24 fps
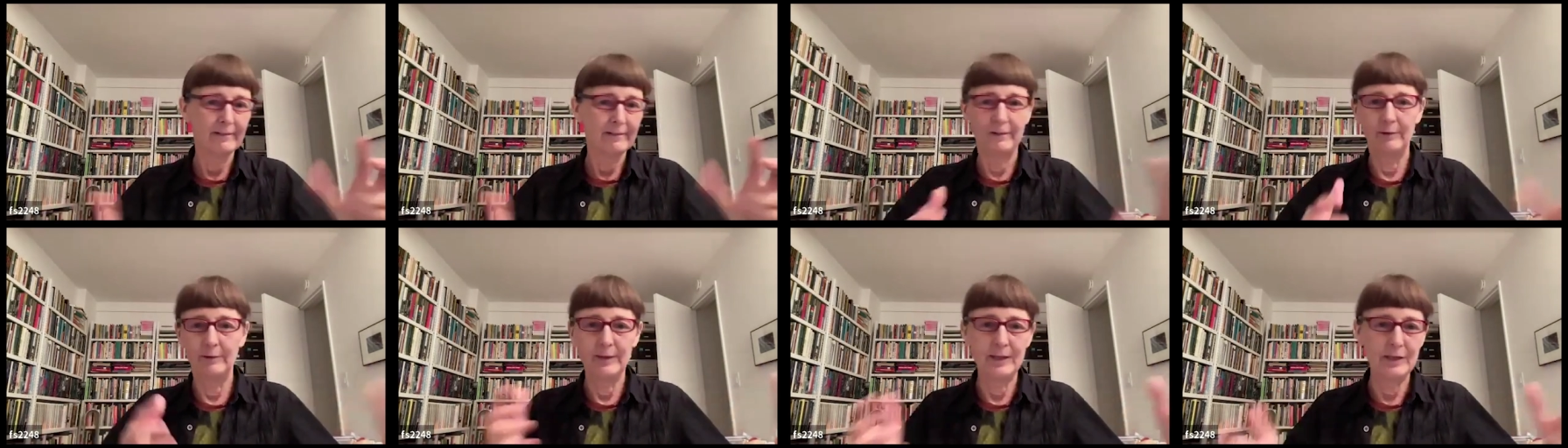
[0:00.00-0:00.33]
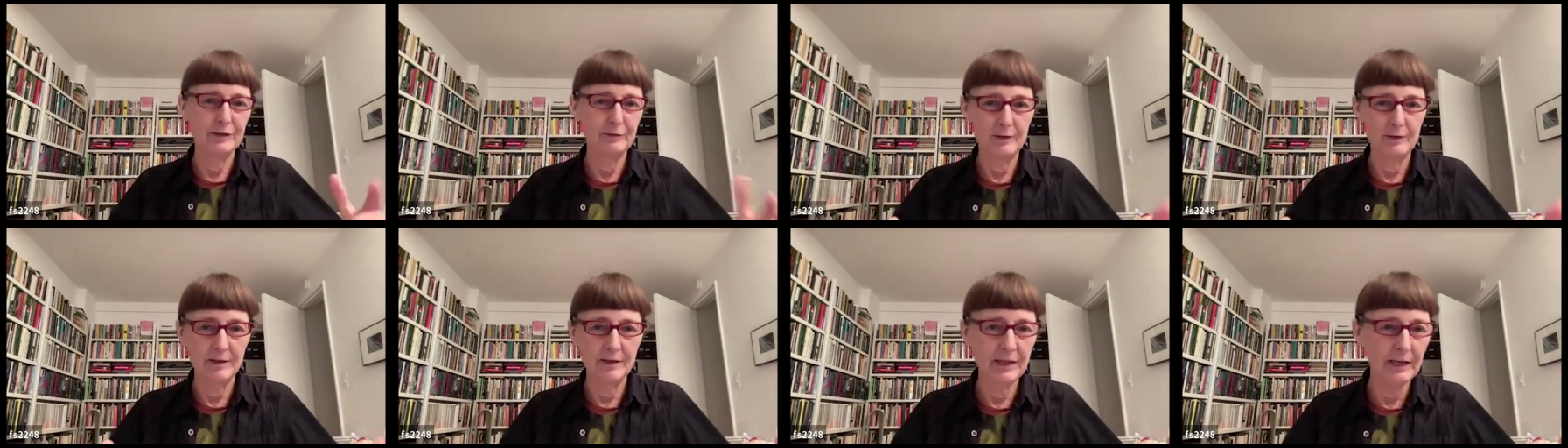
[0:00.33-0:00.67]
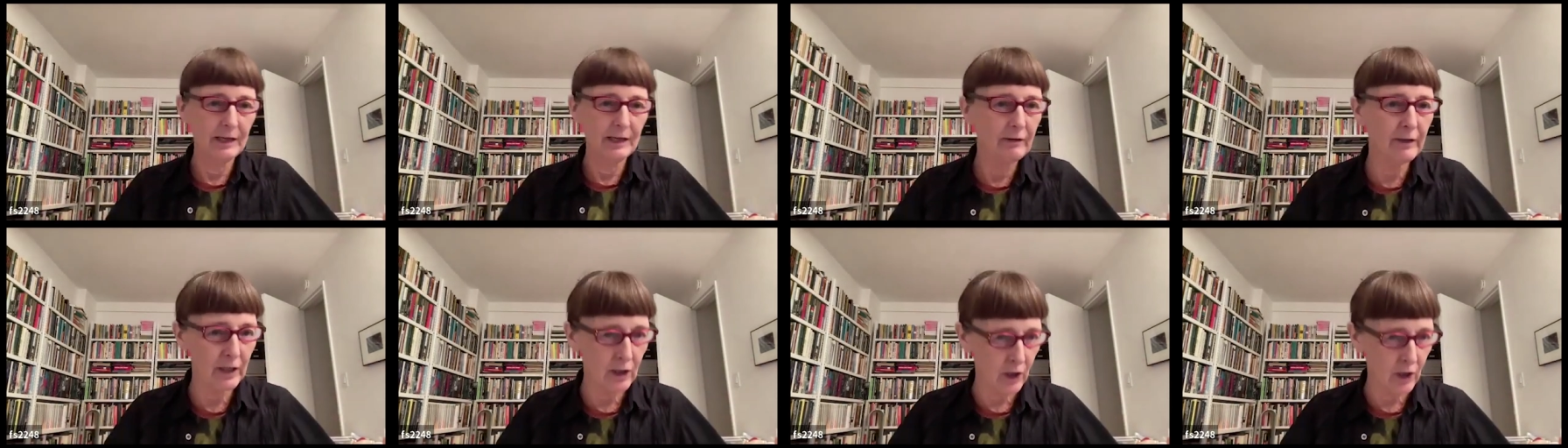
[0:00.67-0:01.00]
you know, history
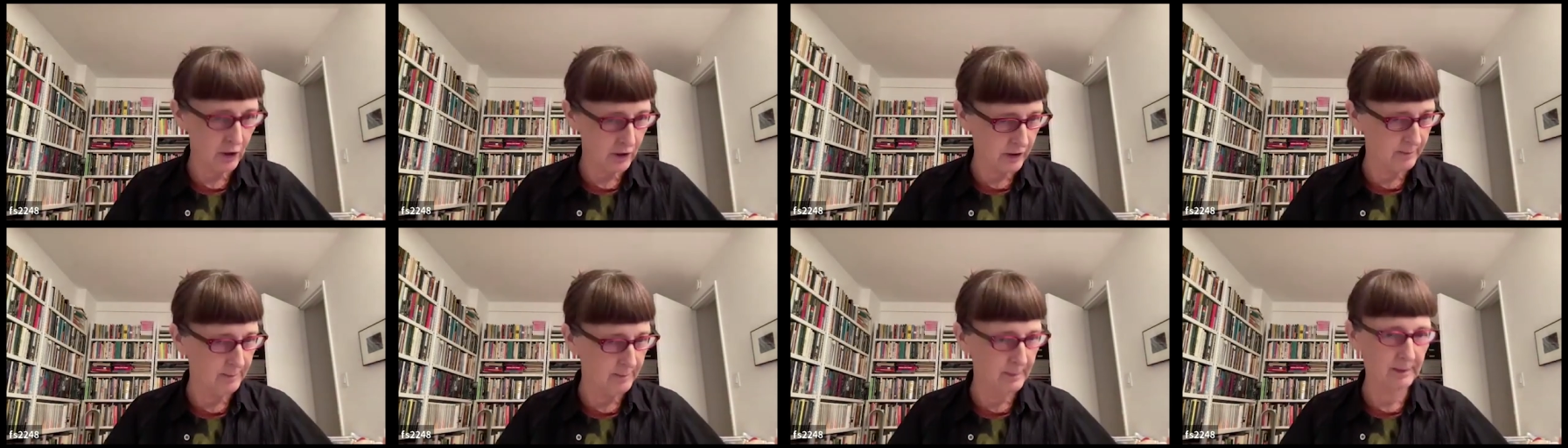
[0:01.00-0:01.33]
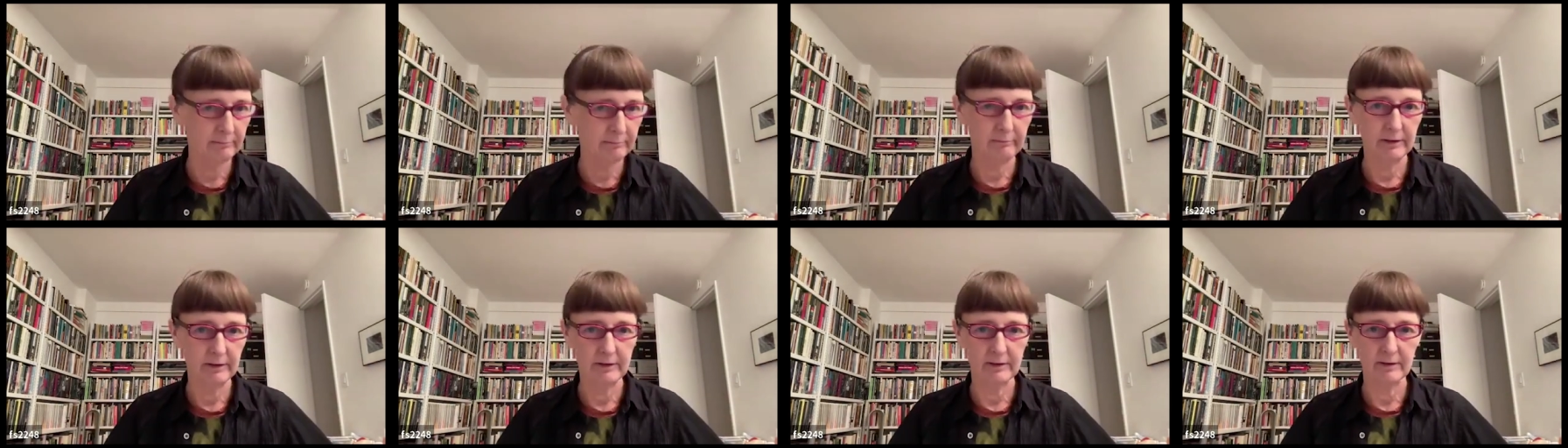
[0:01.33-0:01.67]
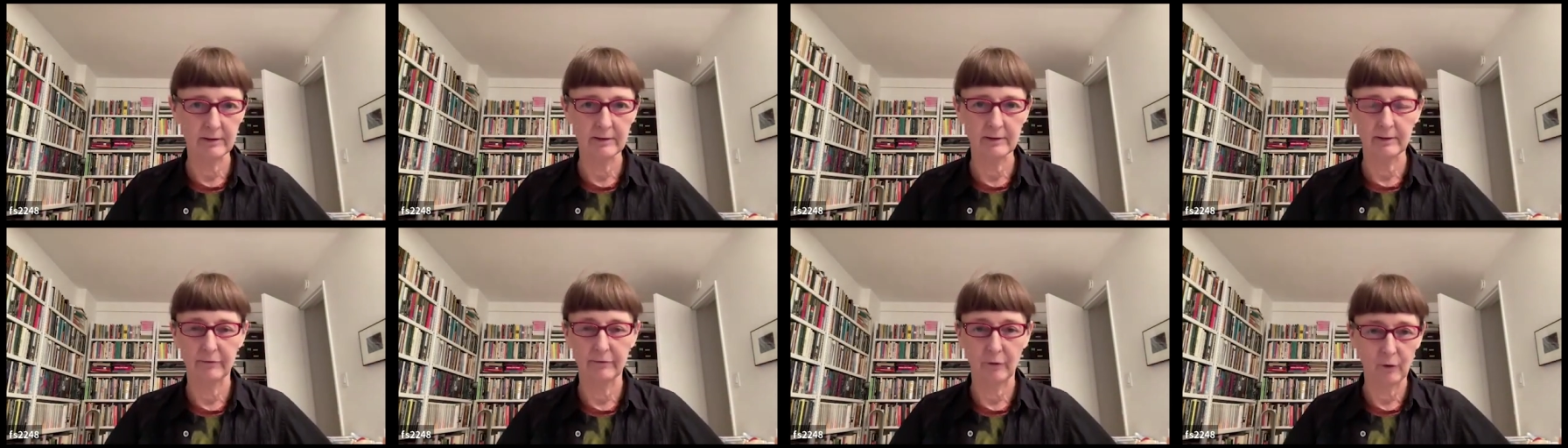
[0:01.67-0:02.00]
theory document. This
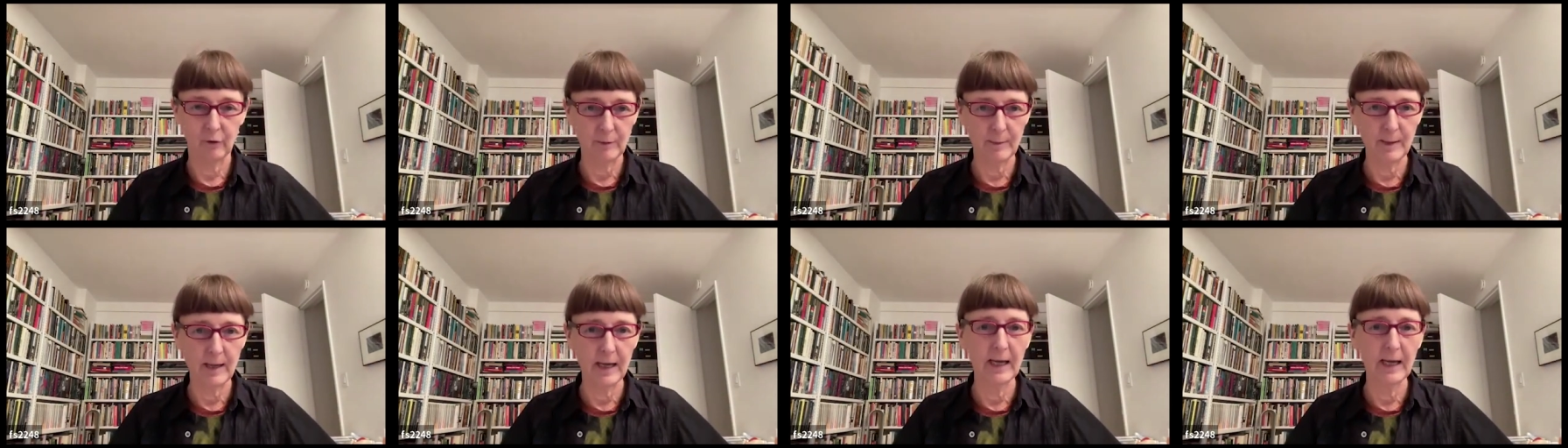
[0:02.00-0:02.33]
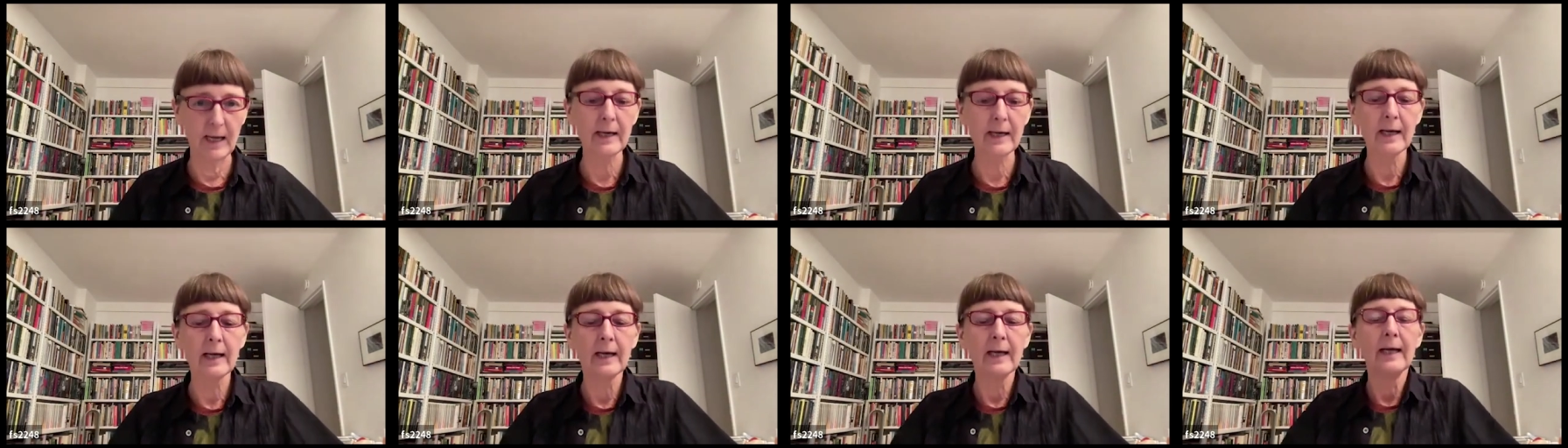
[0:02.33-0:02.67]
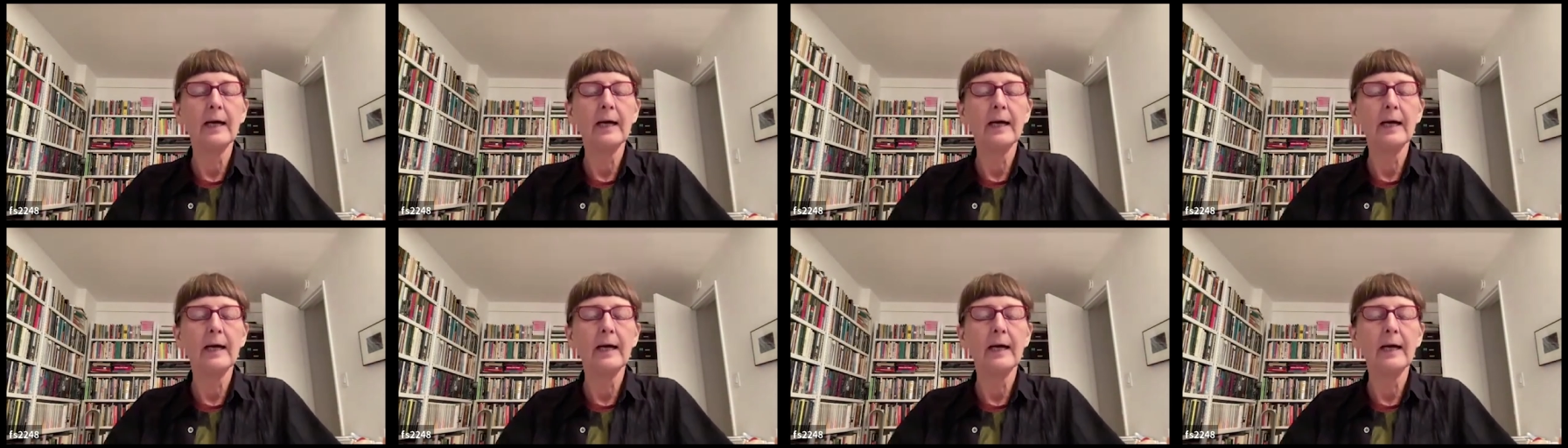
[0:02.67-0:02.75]
is a format.